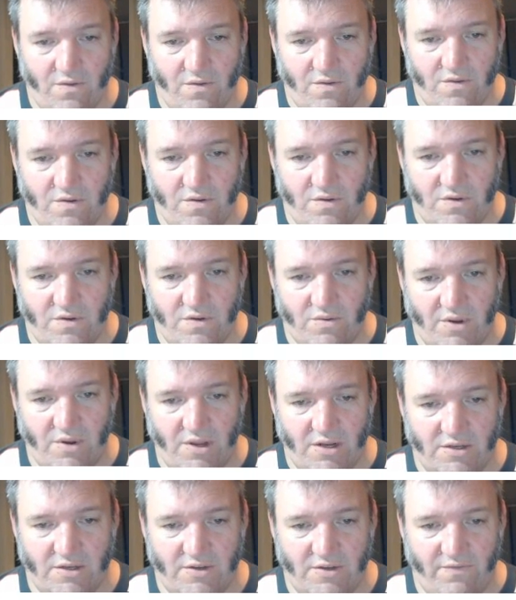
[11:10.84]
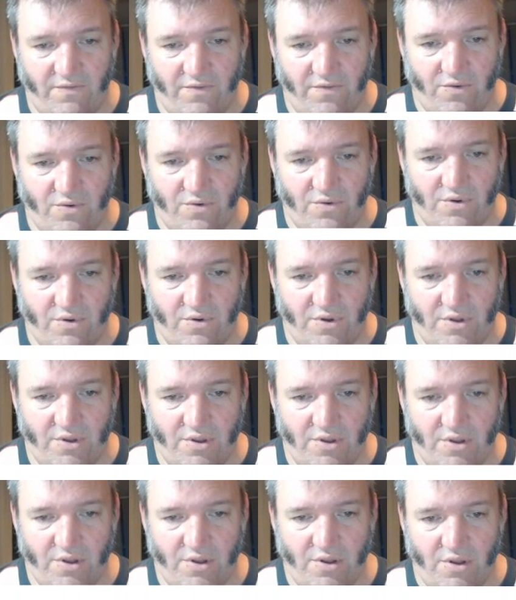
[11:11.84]
2 squared is 4.
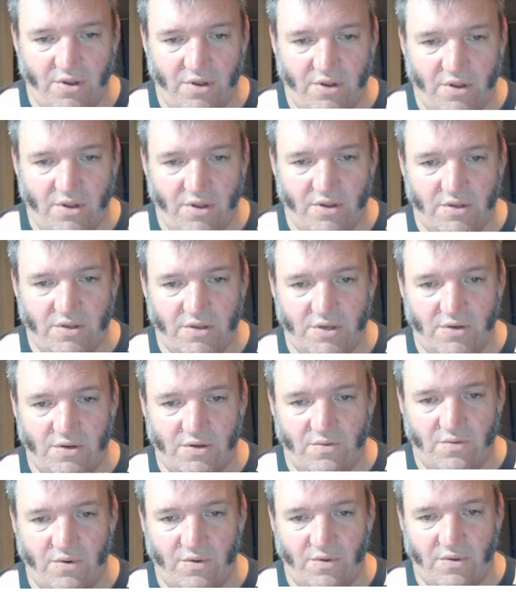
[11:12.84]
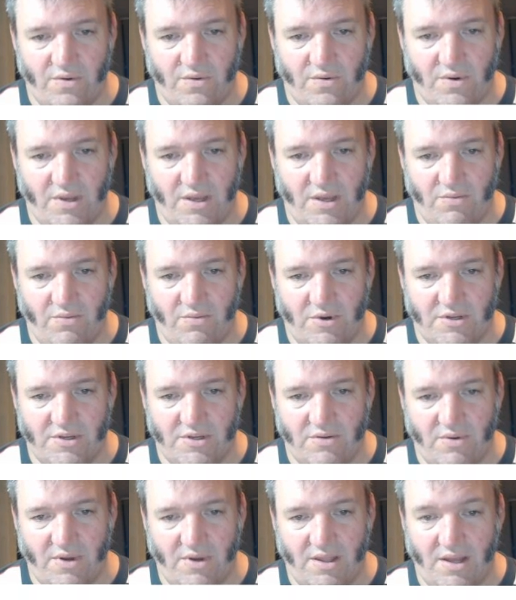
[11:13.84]
2 root 3, when I
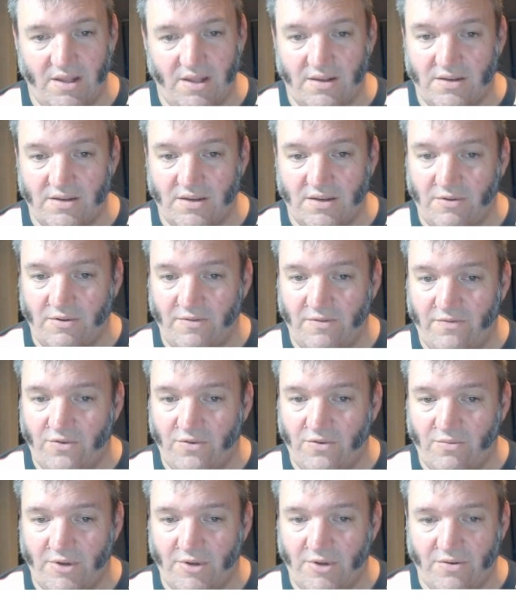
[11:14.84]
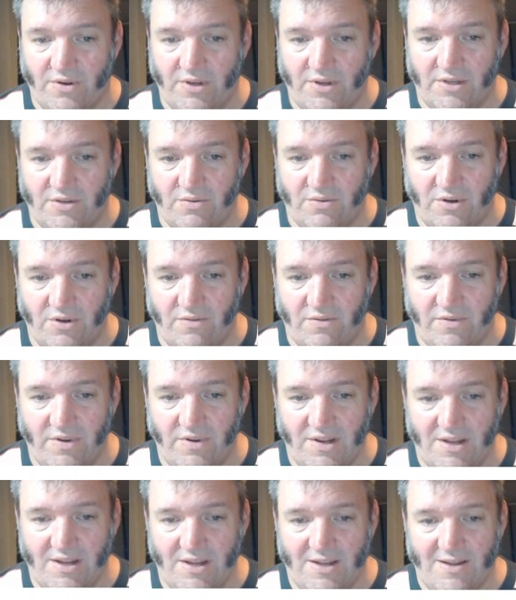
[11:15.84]
square that, it's going to be 4 by 3 is 12.
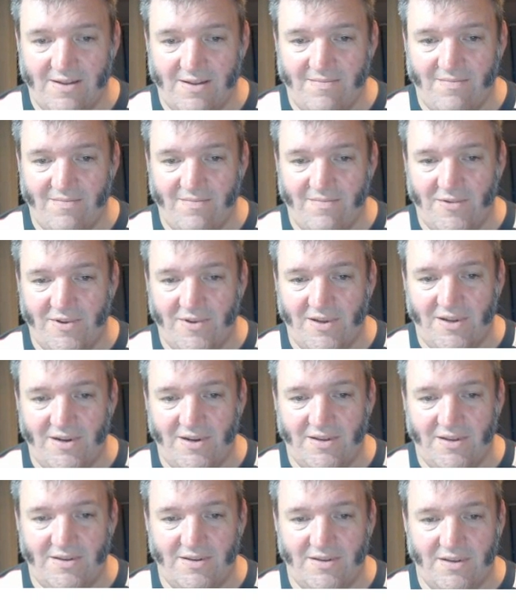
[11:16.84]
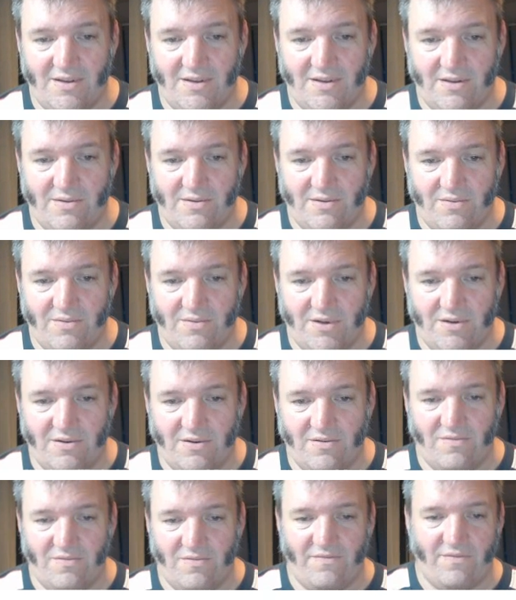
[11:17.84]
Minus
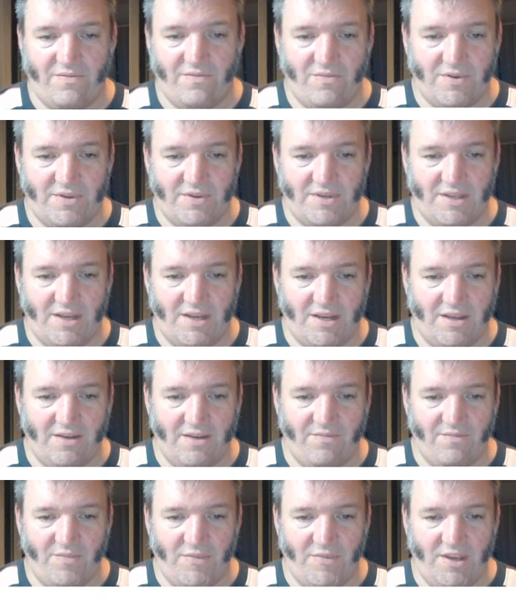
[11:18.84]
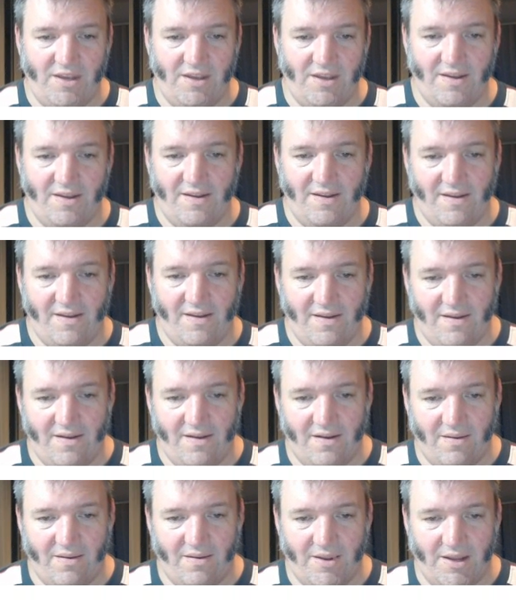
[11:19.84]
12, what's that give me?
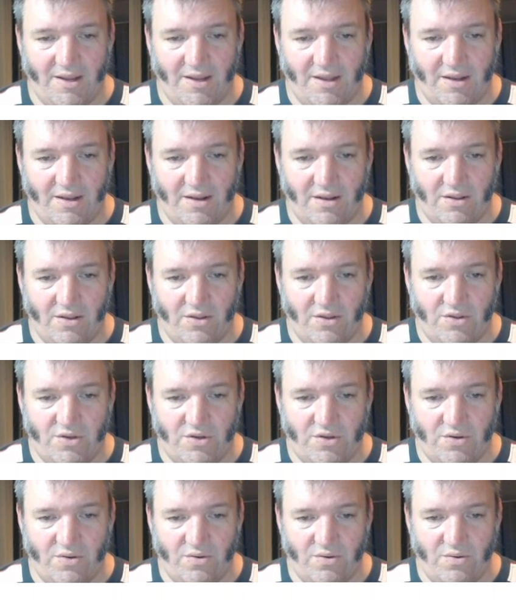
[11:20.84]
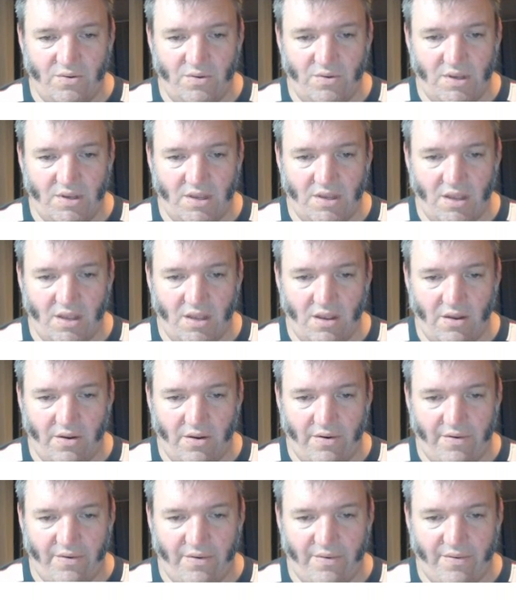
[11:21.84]
I'm going to get 2
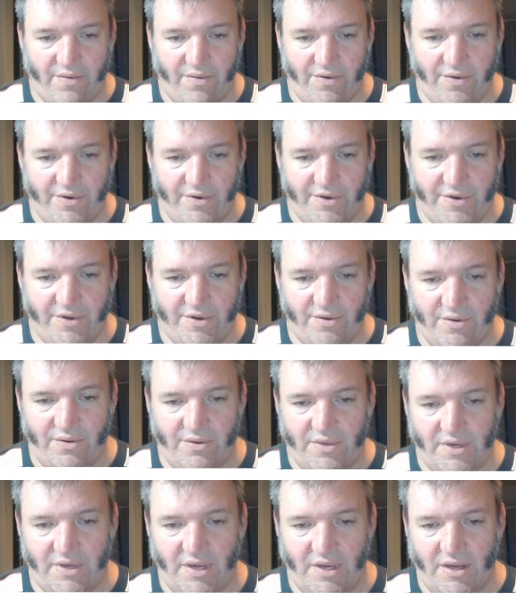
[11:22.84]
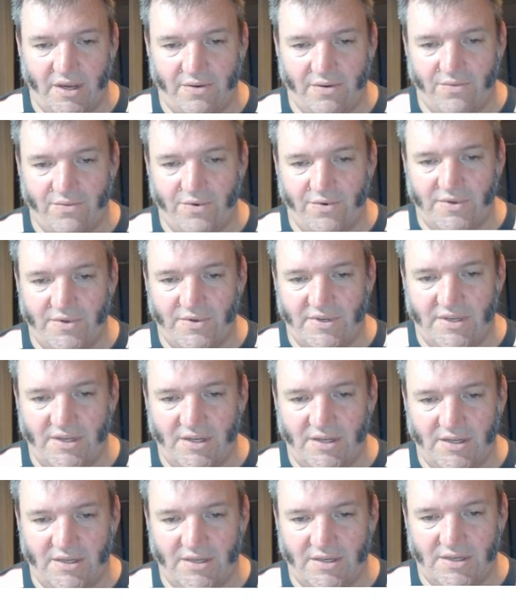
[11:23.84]
root 2 take root
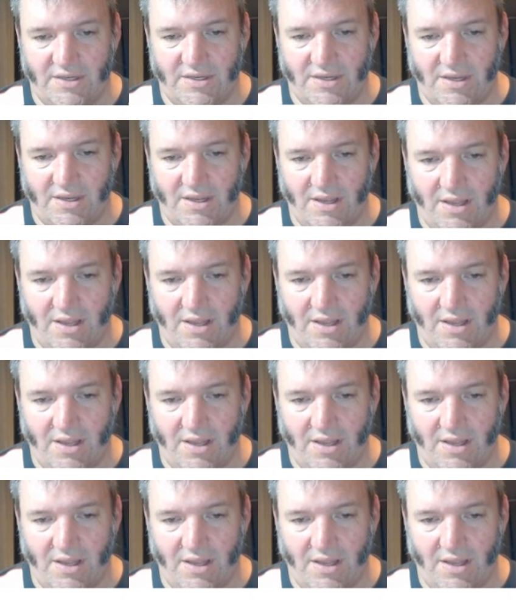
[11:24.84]
6